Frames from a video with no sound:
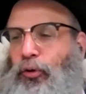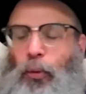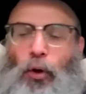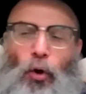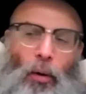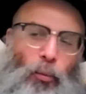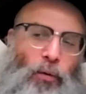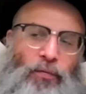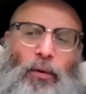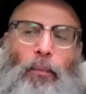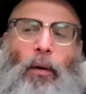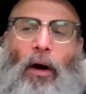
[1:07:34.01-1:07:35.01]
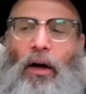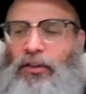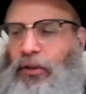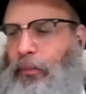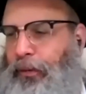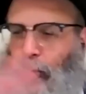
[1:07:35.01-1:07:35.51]
Do we all move to
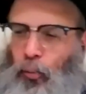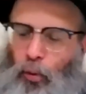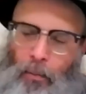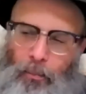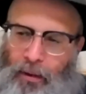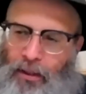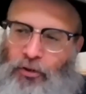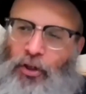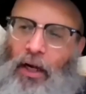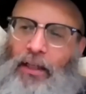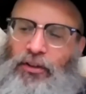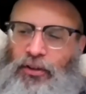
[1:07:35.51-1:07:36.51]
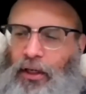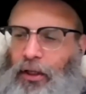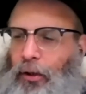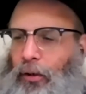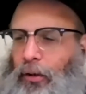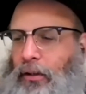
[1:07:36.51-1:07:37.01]
Mars and build one big giant
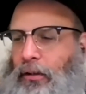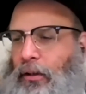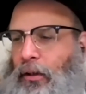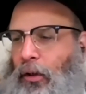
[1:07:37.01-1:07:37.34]
study hall?